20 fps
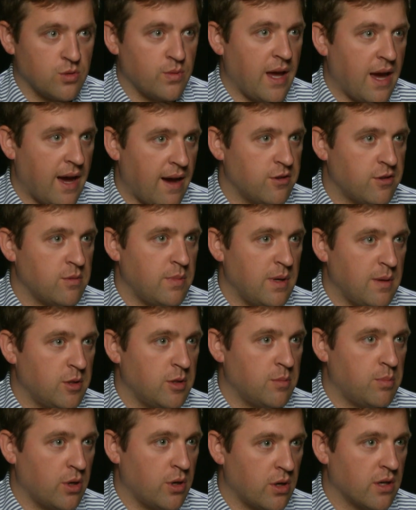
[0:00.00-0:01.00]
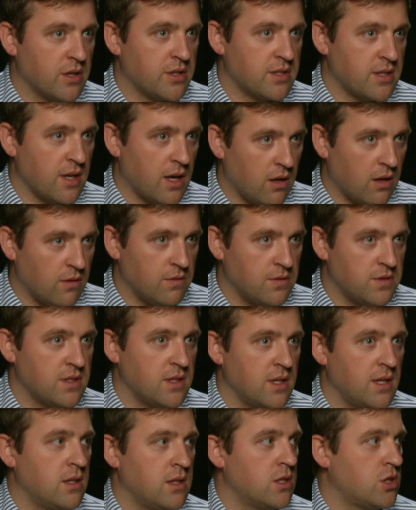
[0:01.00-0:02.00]
We have to be able to put ourselves
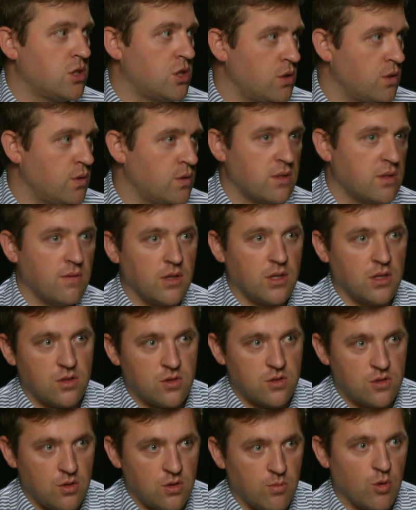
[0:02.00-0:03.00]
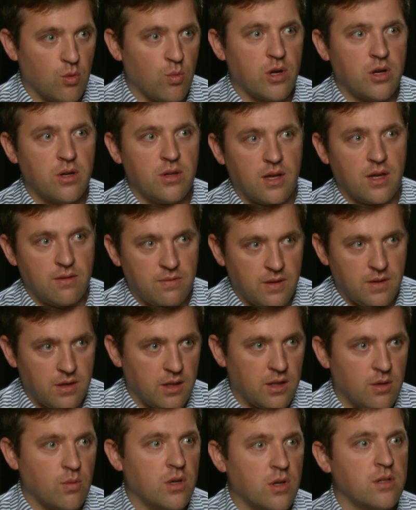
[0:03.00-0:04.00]
in the shoes of the consumer. What are they
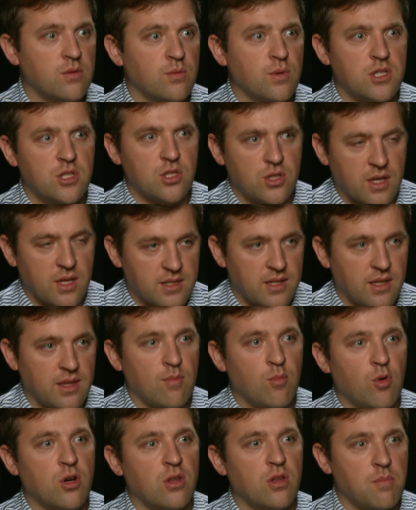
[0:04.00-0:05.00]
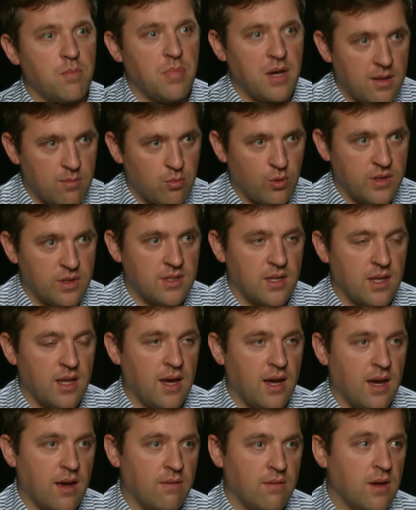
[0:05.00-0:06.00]
feeling? What's stressing them? What are the pain points that they
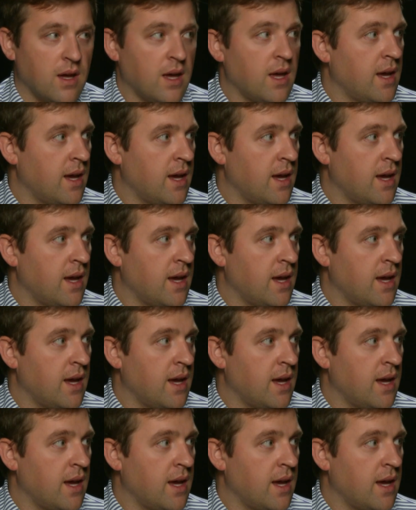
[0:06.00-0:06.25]
have?